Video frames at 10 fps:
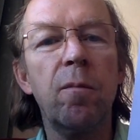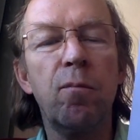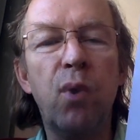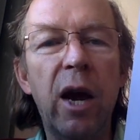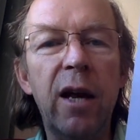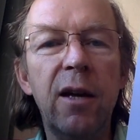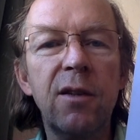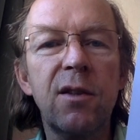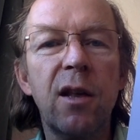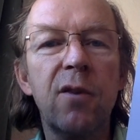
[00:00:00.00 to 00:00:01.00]

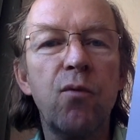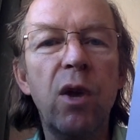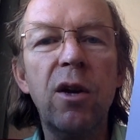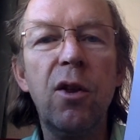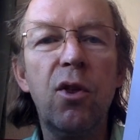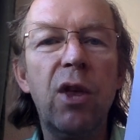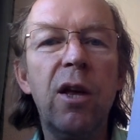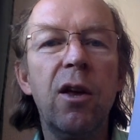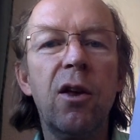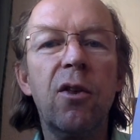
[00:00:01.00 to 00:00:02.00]
brains that really
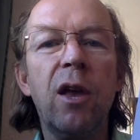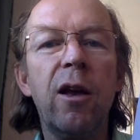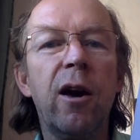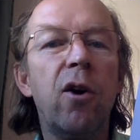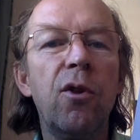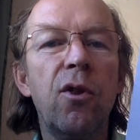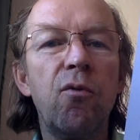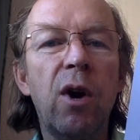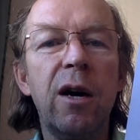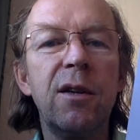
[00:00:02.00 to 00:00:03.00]
think they are on the
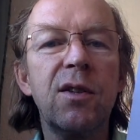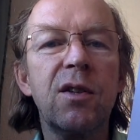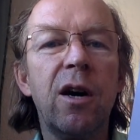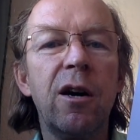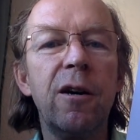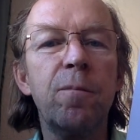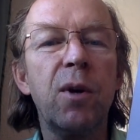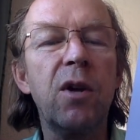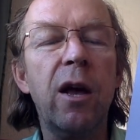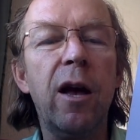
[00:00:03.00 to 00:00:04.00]
right side
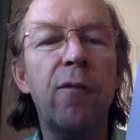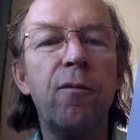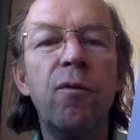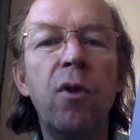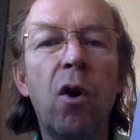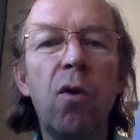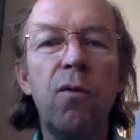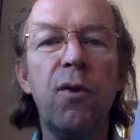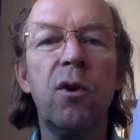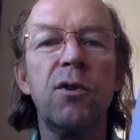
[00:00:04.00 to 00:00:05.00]
but have no
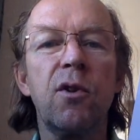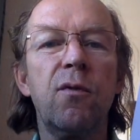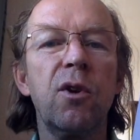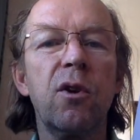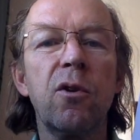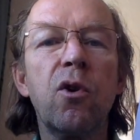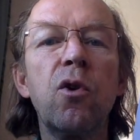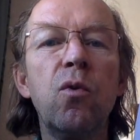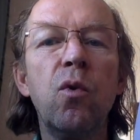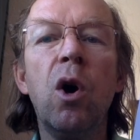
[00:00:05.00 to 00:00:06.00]
philosophical
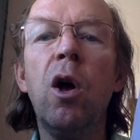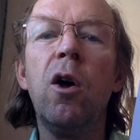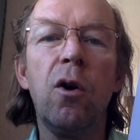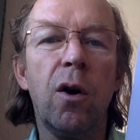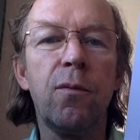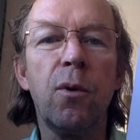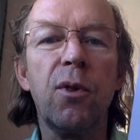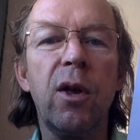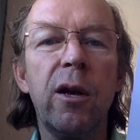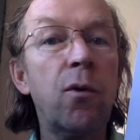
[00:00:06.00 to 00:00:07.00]
clue of what
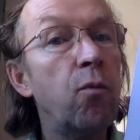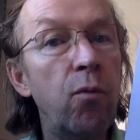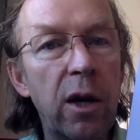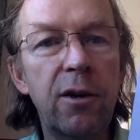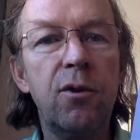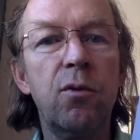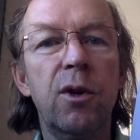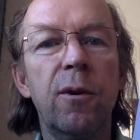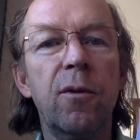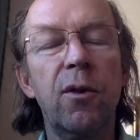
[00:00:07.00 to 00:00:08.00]
they are really
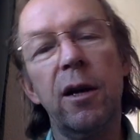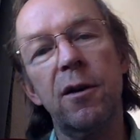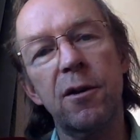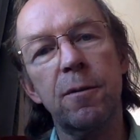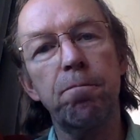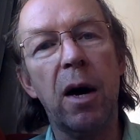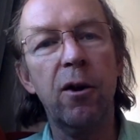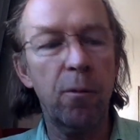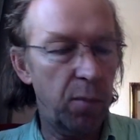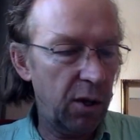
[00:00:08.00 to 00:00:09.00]
doing. That is my
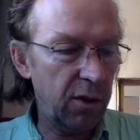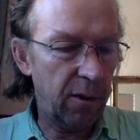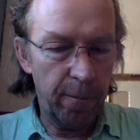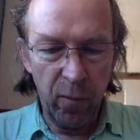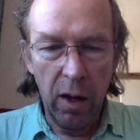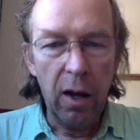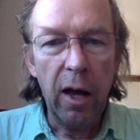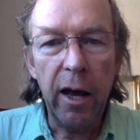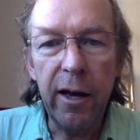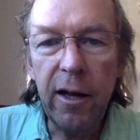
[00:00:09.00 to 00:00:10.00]
opinion.
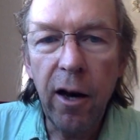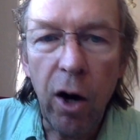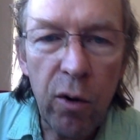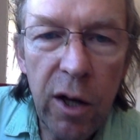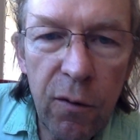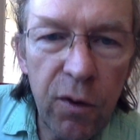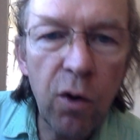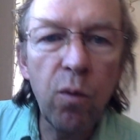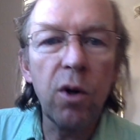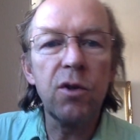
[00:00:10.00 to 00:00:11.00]
Anyhow, if
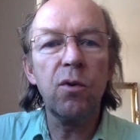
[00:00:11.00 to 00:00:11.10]
you want to